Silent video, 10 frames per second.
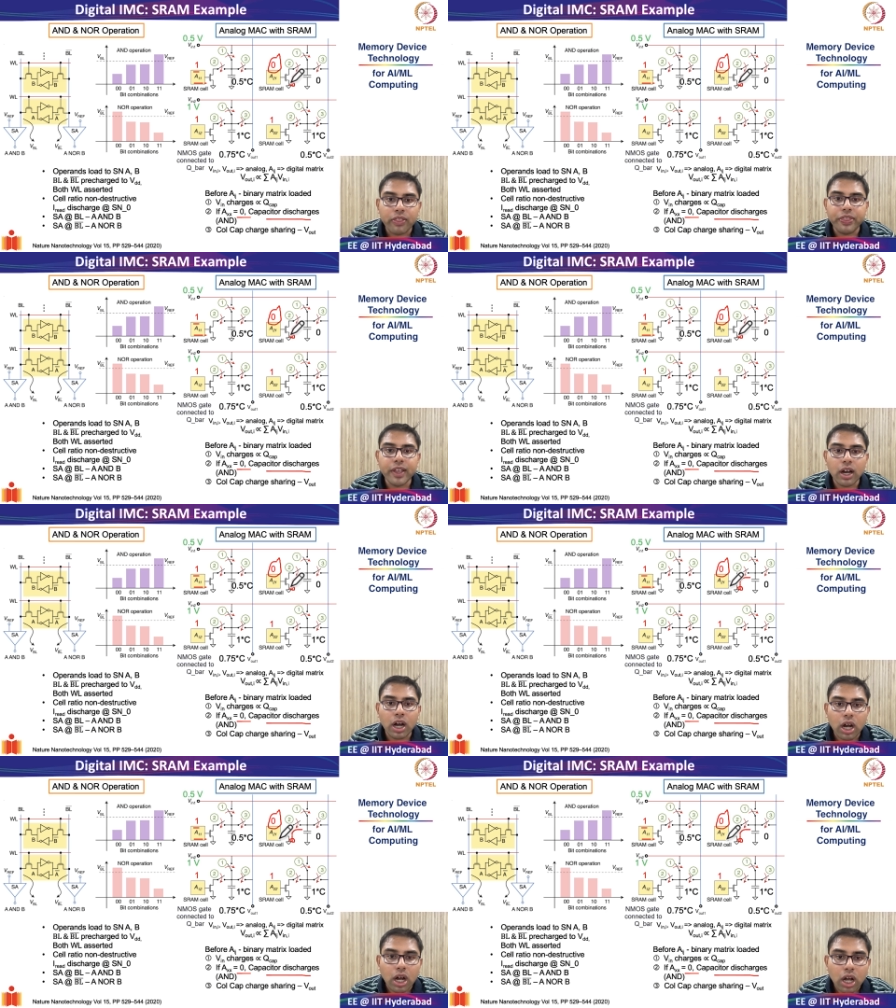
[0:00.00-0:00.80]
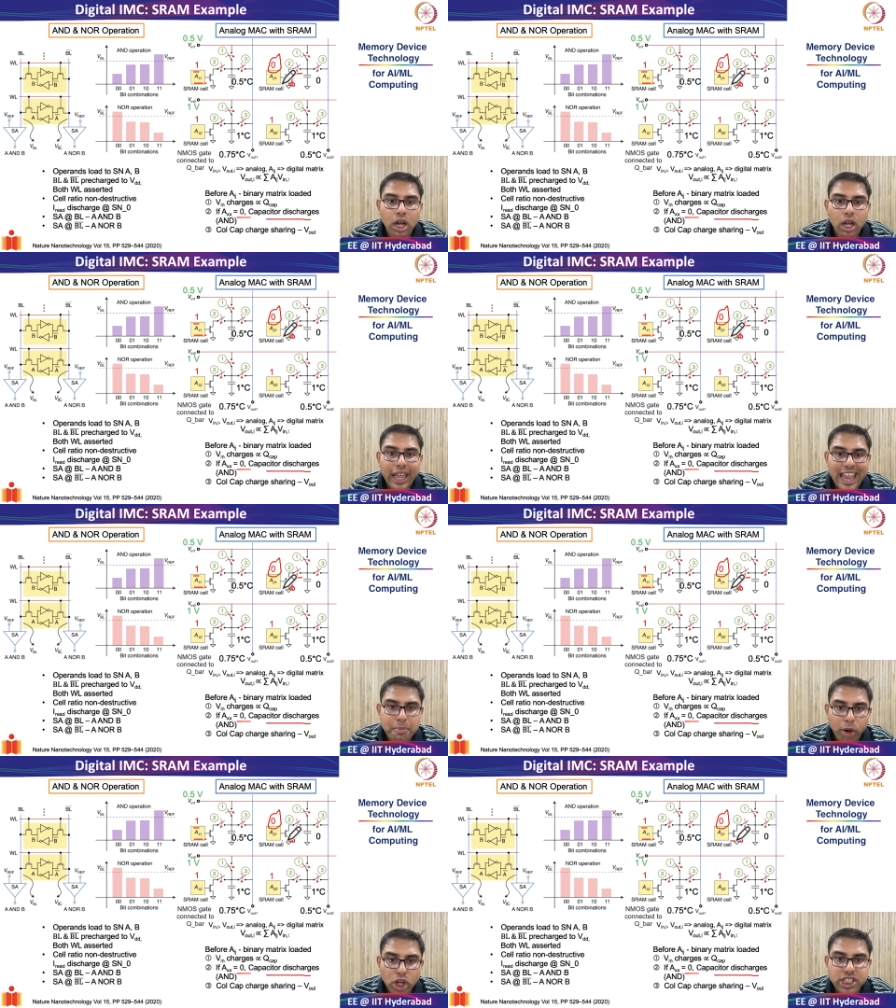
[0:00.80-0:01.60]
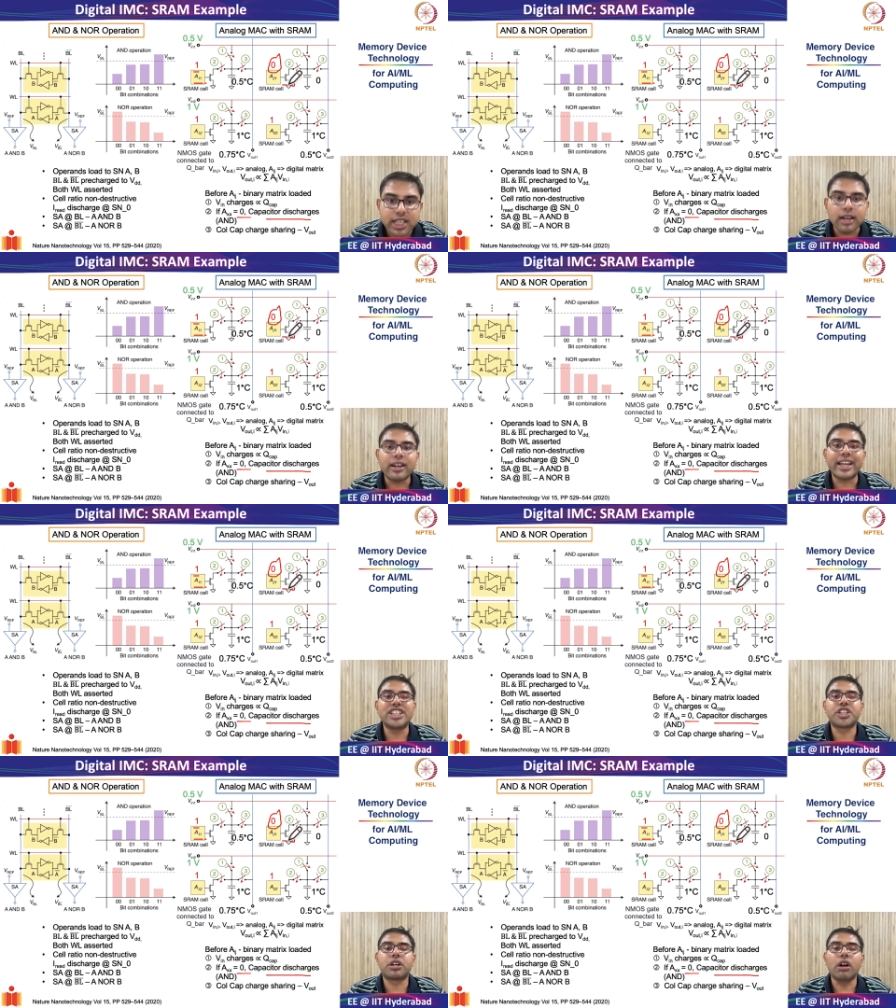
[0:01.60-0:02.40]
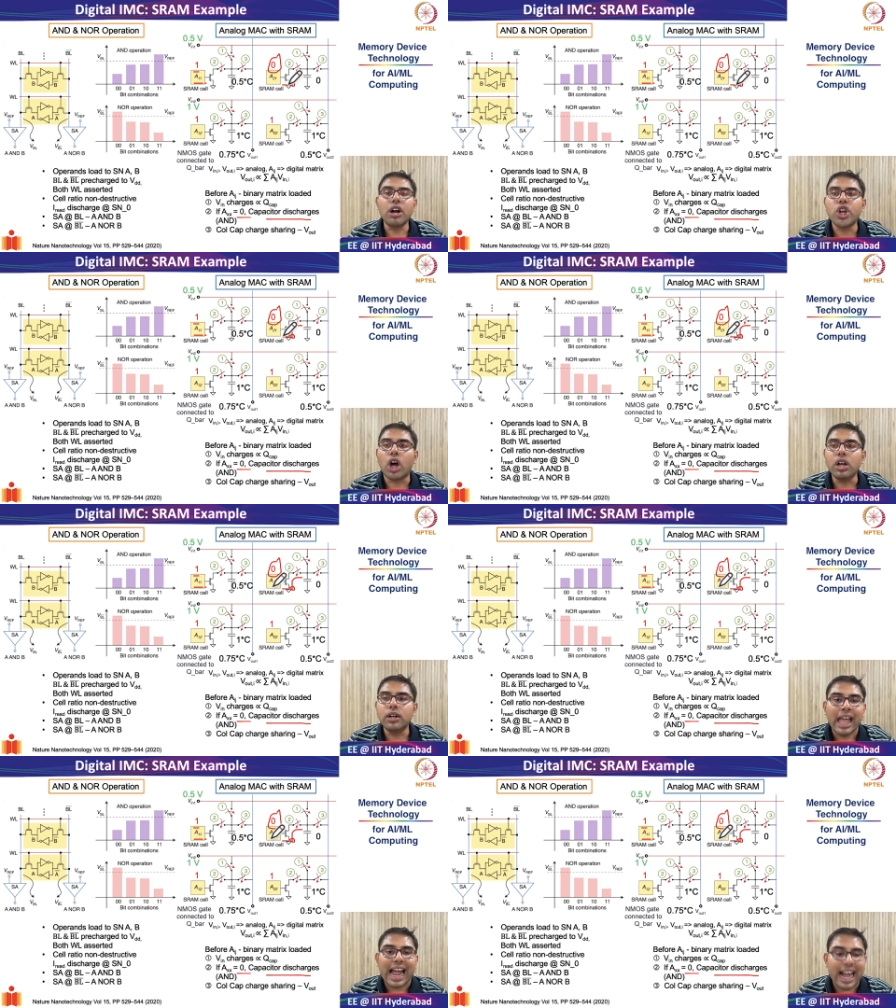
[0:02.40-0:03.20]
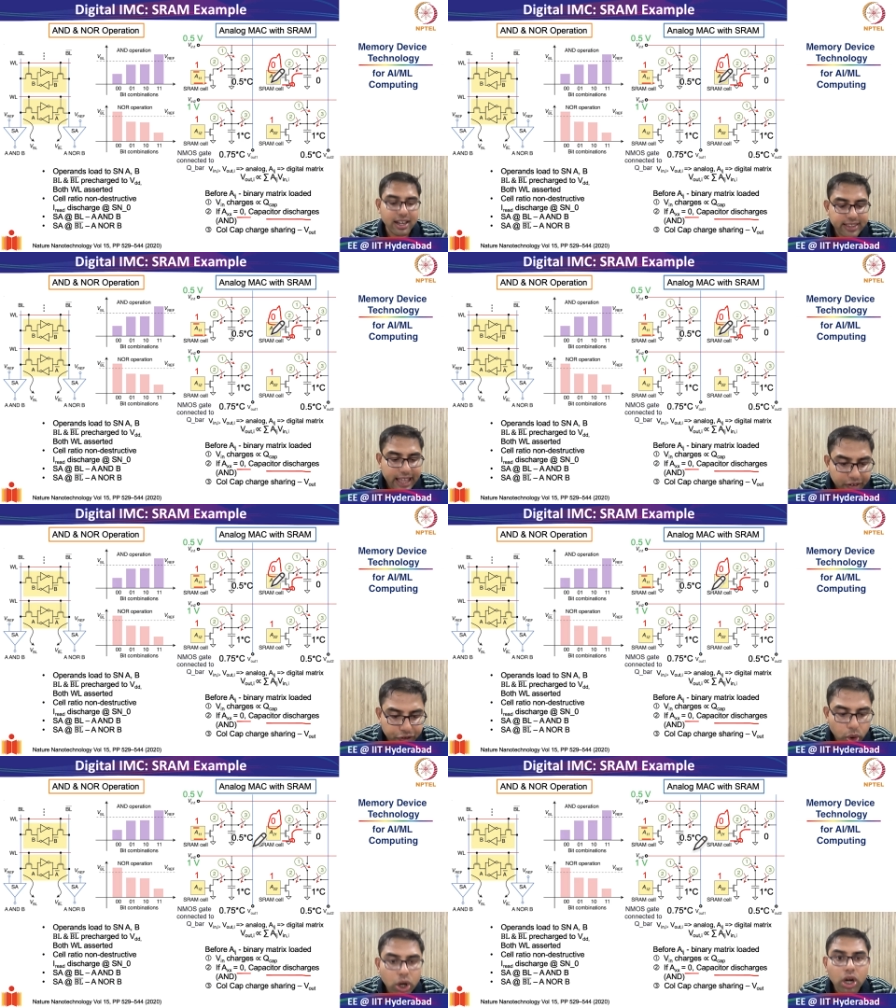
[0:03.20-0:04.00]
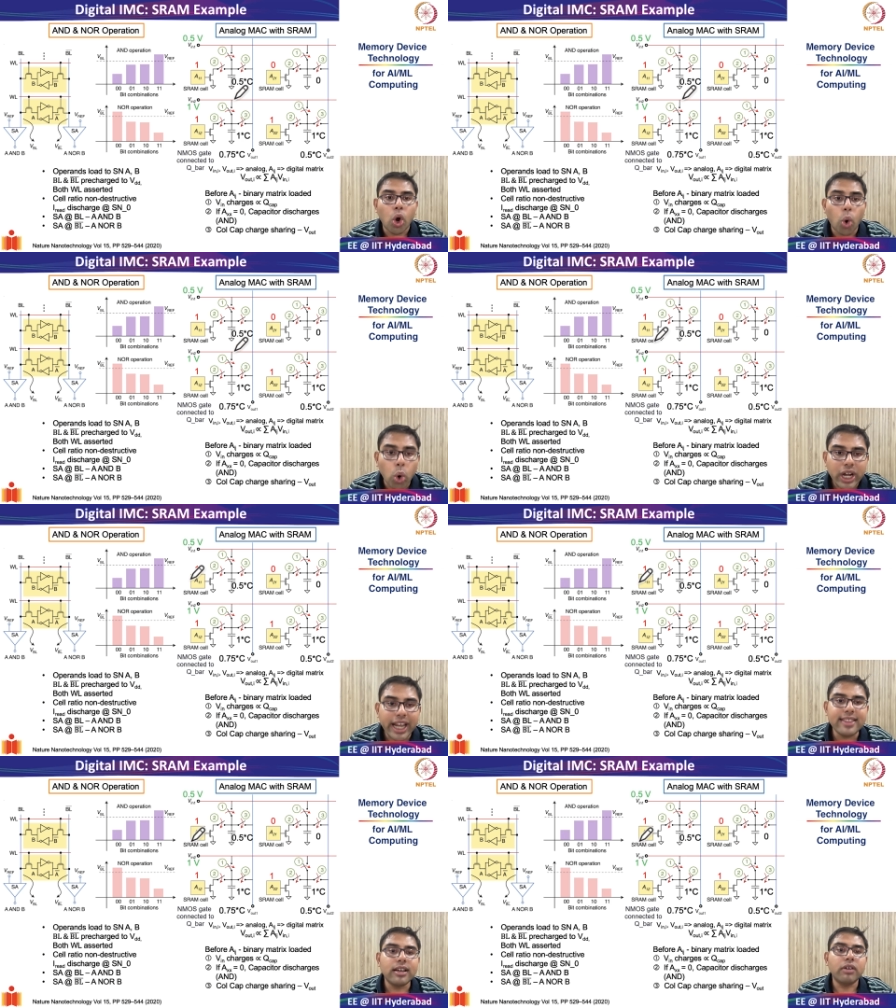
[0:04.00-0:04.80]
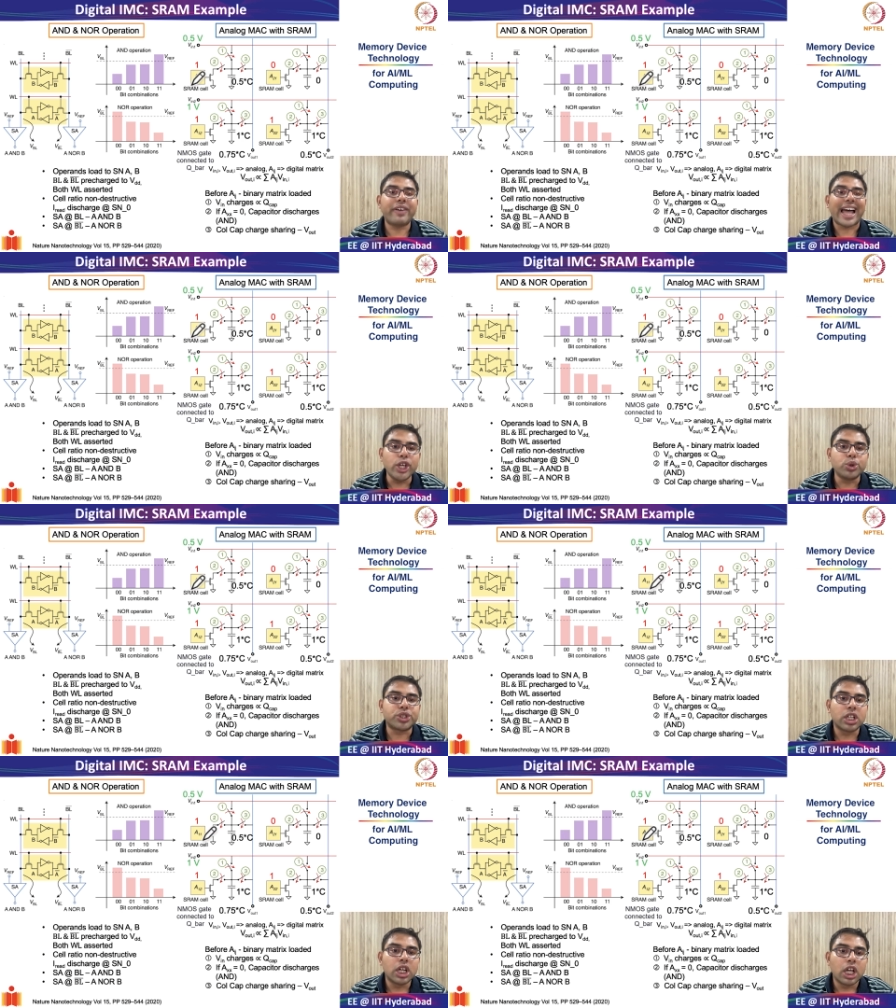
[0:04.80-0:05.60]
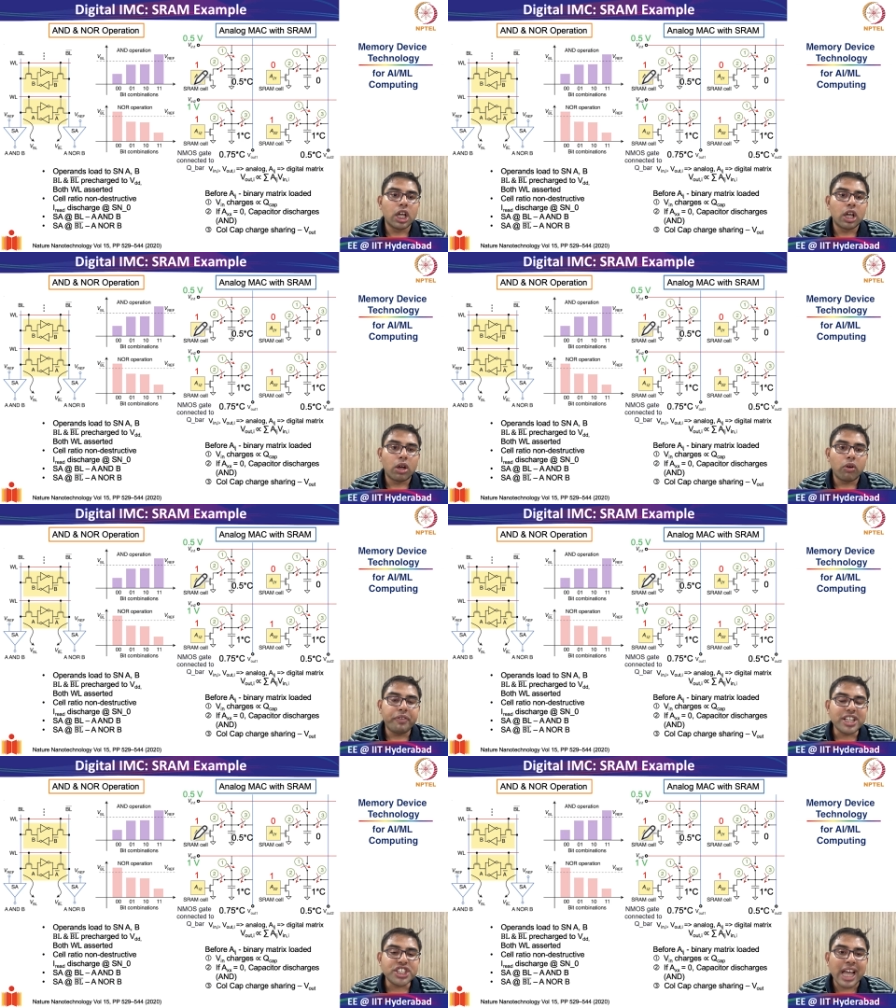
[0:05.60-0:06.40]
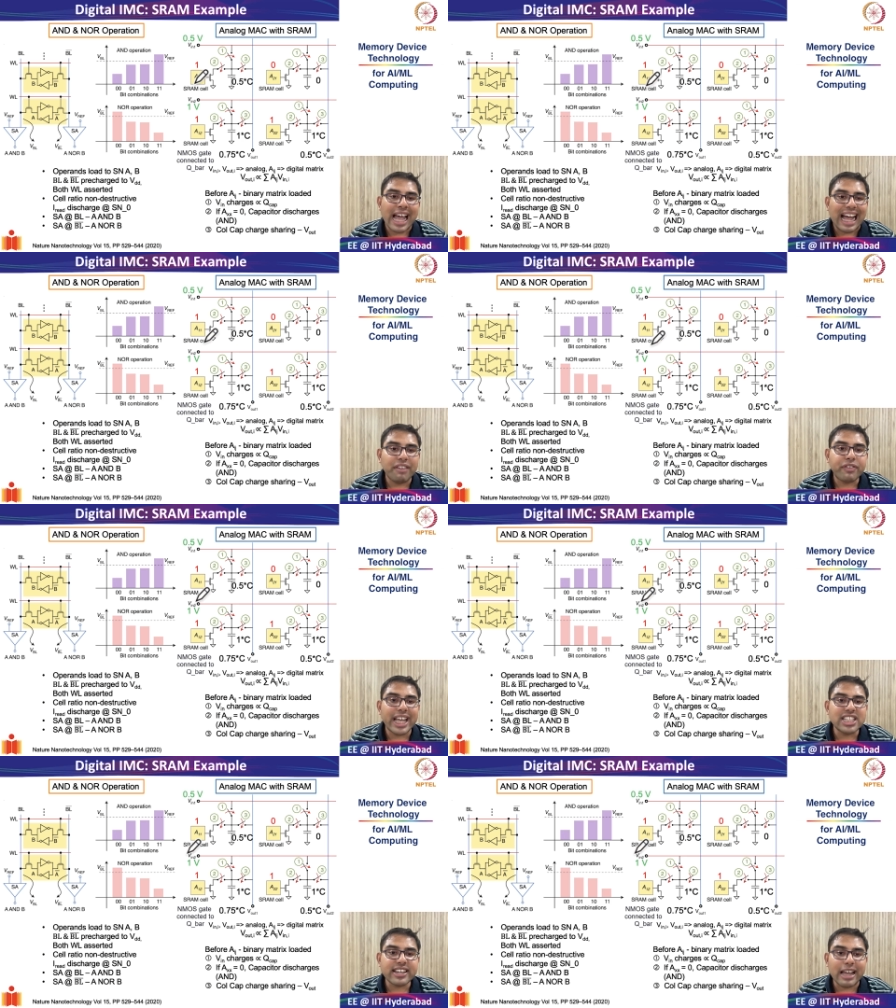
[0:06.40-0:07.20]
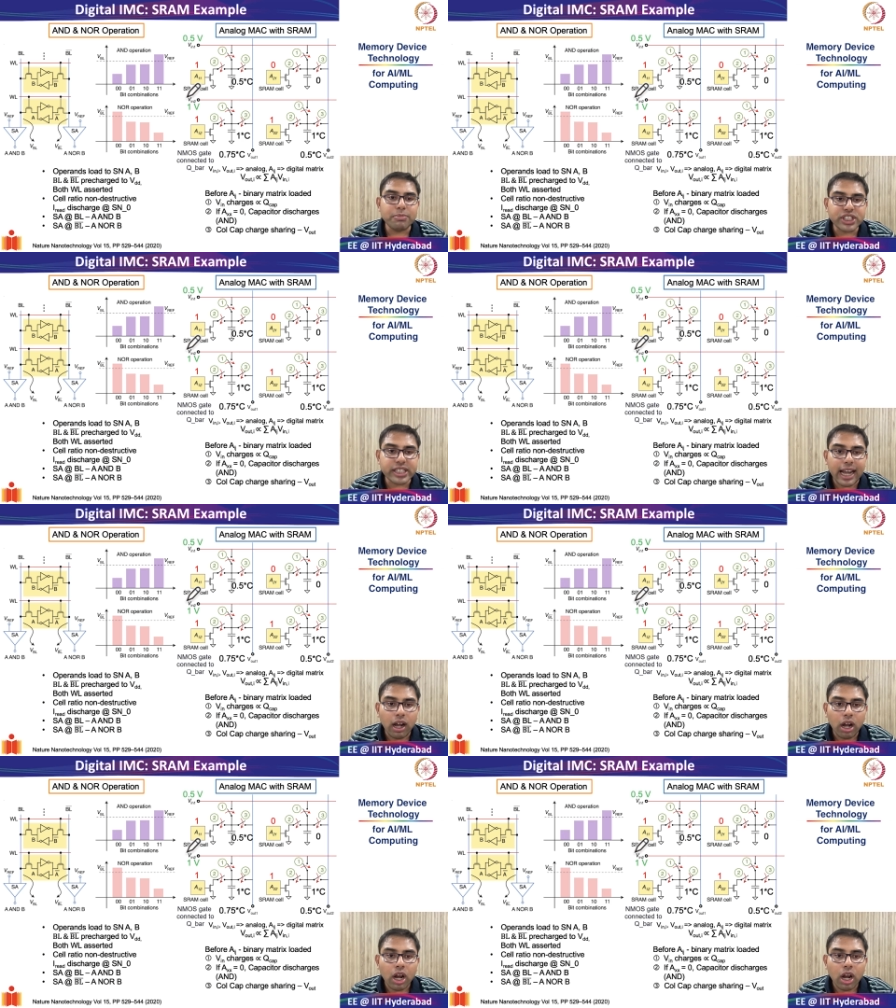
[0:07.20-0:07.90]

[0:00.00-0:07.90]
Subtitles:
the NMOS here is turned on, and therefore only the values which have SRAM cell